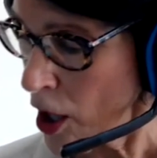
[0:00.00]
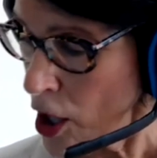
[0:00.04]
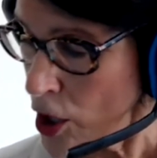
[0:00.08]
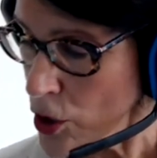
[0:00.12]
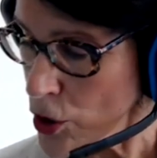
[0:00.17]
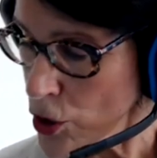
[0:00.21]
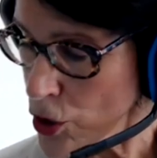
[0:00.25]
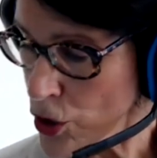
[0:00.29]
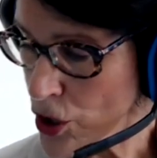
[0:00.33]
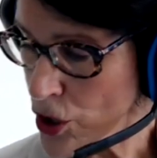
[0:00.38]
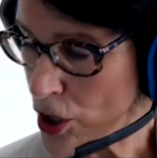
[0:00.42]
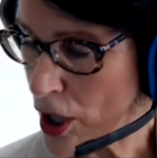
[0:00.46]

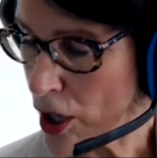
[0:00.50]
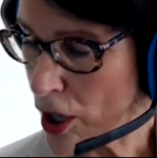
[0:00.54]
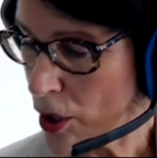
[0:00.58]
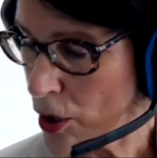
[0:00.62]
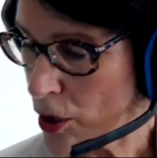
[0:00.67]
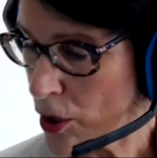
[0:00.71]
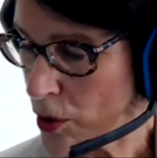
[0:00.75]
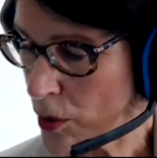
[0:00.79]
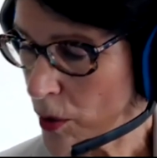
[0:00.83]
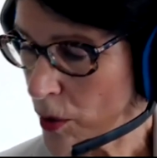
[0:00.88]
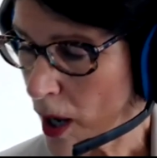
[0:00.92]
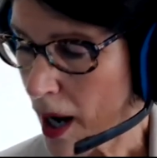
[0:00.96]

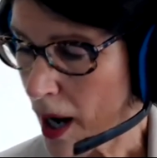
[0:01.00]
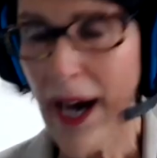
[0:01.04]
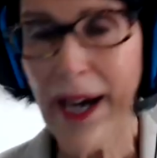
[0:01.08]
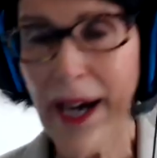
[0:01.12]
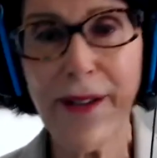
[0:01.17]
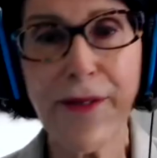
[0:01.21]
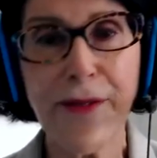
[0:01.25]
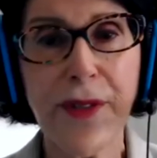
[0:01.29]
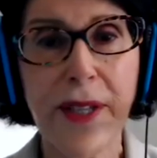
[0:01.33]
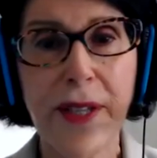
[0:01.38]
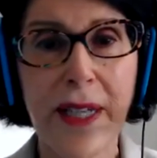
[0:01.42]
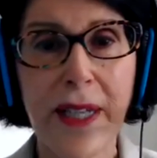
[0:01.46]
So I
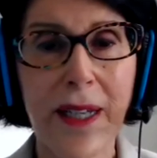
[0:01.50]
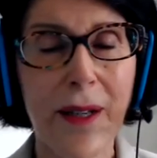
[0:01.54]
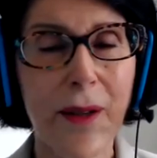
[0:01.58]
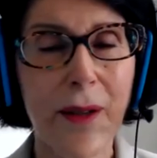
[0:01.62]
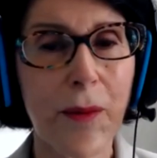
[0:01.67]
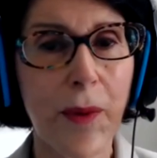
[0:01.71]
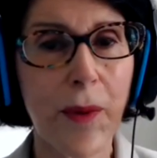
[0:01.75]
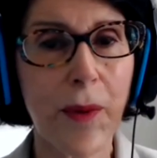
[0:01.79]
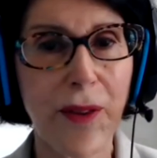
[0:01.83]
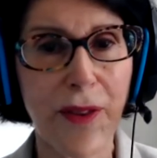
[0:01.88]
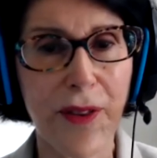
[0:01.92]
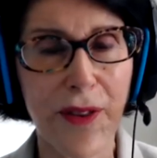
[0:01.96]
think
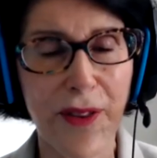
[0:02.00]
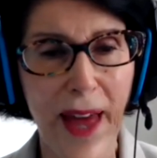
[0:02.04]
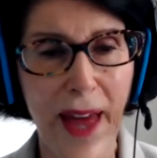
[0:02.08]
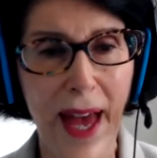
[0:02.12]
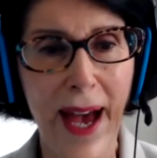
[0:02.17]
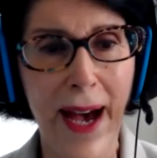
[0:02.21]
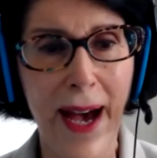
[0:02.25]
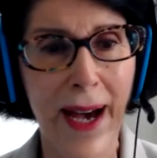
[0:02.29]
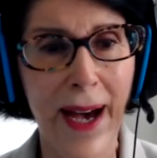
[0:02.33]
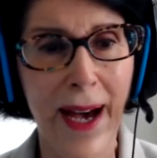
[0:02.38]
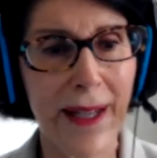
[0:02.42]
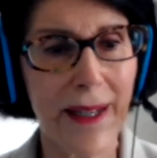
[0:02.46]
with
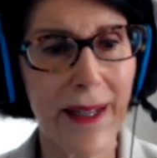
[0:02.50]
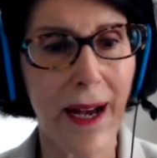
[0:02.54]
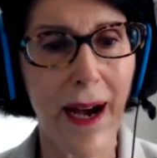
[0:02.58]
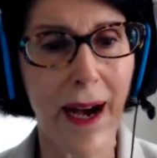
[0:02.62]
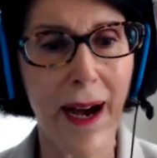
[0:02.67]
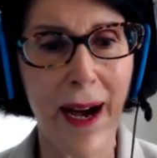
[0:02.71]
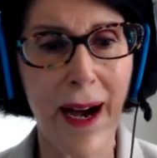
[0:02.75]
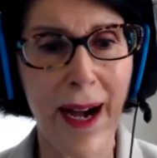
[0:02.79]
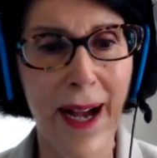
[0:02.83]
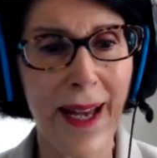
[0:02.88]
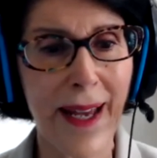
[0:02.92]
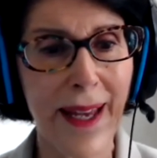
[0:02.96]
that,
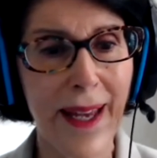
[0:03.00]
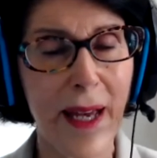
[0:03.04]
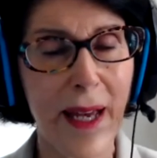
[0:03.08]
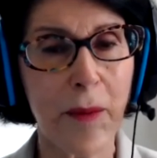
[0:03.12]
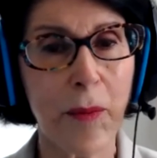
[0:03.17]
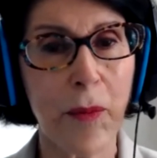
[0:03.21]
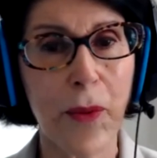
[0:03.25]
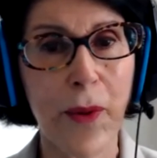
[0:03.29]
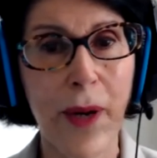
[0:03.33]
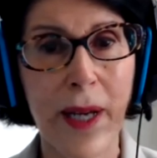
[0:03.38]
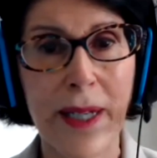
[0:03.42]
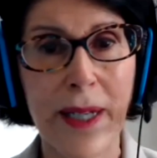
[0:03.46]
I
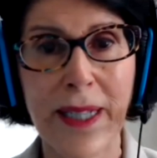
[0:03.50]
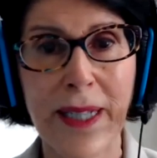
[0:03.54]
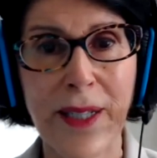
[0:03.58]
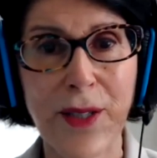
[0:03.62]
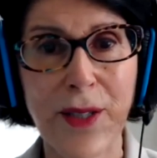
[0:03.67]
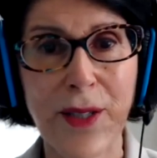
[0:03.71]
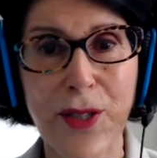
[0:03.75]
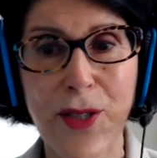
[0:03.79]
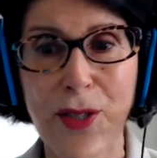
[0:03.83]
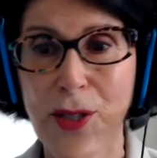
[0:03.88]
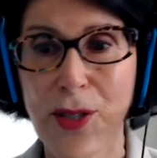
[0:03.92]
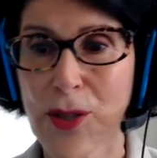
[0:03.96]
am ready
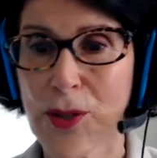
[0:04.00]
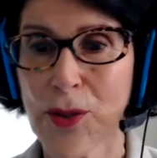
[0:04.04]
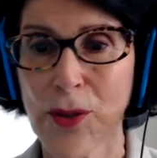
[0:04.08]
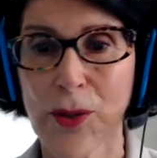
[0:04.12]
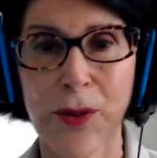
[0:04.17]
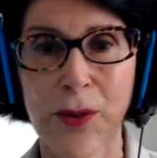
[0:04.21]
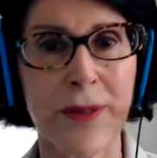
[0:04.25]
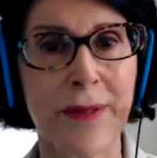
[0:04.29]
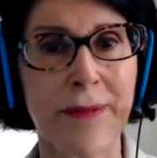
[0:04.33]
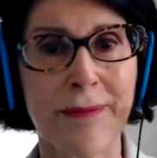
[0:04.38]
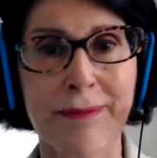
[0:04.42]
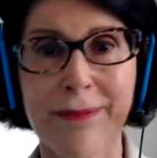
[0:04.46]

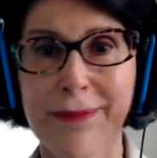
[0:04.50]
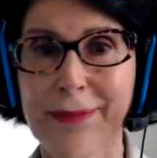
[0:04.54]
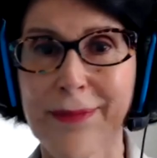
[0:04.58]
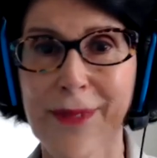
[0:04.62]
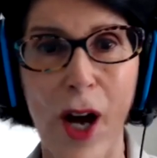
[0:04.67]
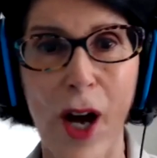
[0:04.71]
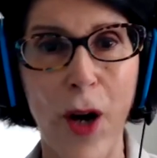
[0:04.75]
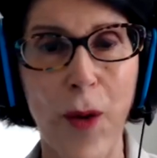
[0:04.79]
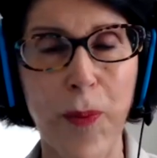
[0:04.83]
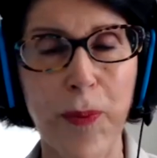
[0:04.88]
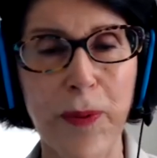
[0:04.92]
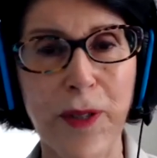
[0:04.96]
to
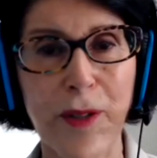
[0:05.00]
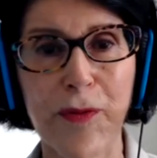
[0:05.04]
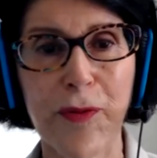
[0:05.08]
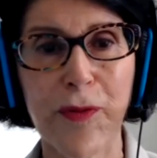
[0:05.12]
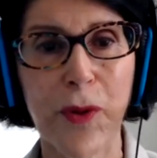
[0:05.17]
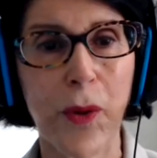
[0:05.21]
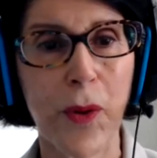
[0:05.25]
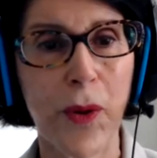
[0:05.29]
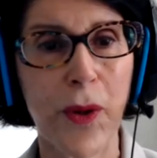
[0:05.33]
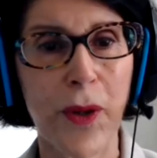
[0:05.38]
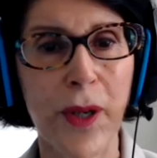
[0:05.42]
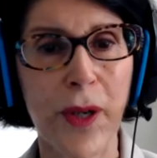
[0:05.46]
open the
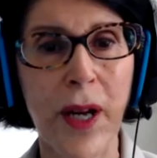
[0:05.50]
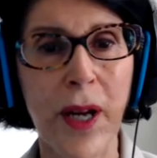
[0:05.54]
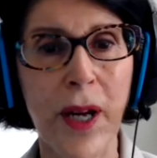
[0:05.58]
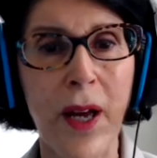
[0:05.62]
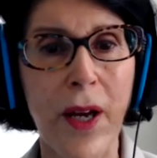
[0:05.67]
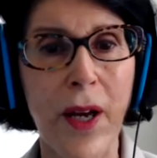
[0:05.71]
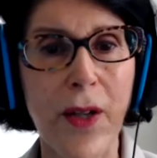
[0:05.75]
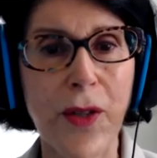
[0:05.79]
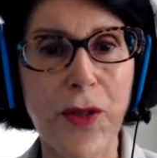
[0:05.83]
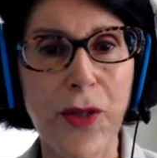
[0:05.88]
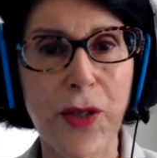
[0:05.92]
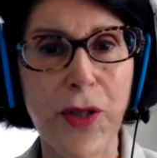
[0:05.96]
floor
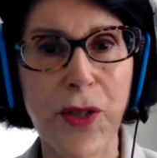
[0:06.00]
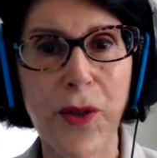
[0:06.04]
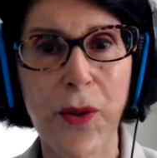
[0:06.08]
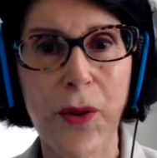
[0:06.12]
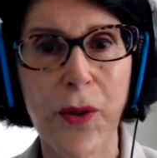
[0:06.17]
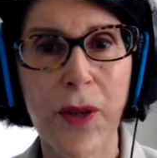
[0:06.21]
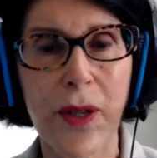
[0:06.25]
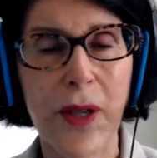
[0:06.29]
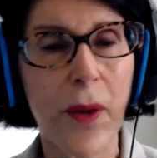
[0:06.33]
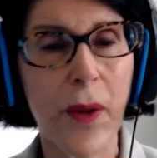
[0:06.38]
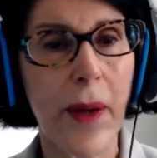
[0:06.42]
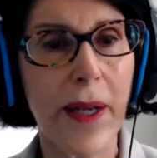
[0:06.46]
to
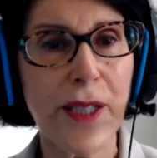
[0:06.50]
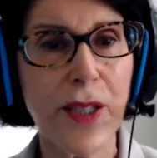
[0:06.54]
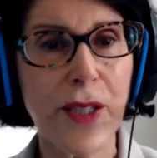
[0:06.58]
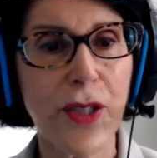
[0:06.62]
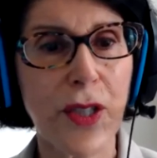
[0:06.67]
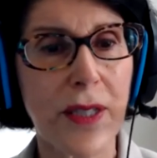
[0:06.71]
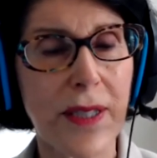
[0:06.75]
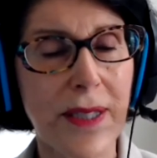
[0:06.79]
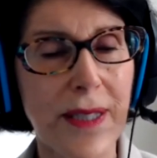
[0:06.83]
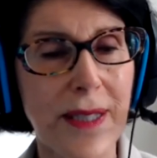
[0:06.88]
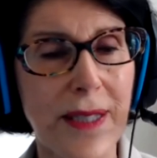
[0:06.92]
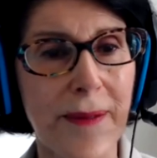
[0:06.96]
your
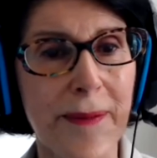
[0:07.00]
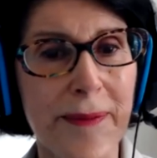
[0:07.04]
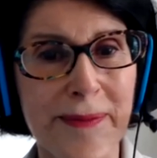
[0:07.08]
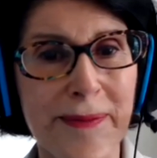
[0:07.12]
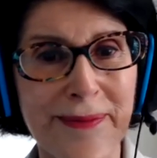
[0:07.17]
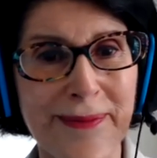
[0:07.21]
questions.